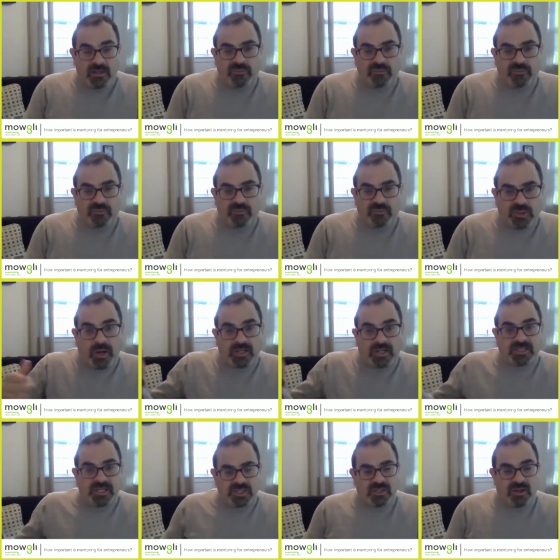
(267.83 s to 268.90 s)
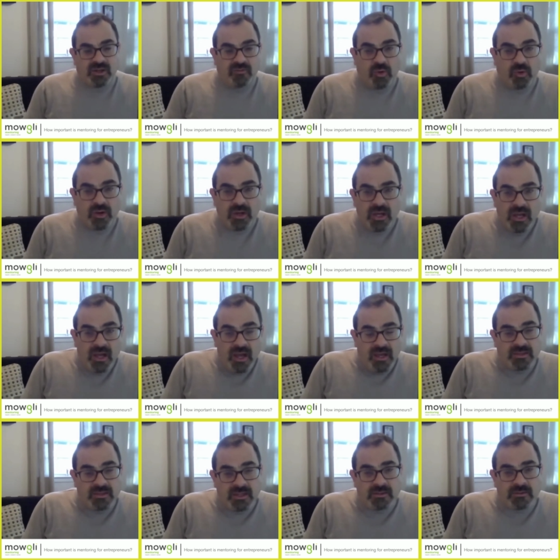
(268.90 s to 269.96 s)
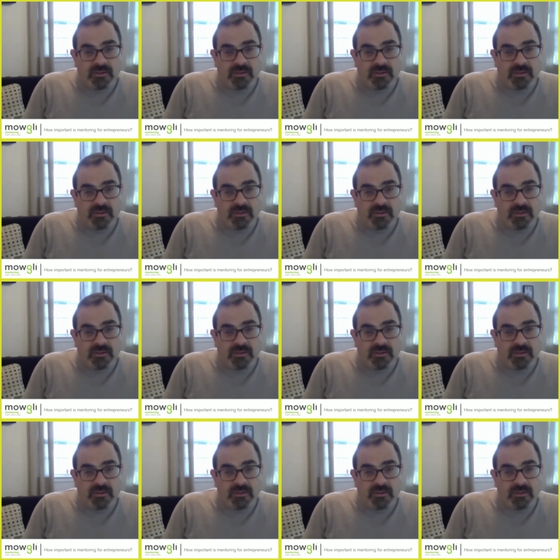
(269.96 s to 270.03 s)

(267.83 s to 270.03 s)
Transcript: on an individual organization level.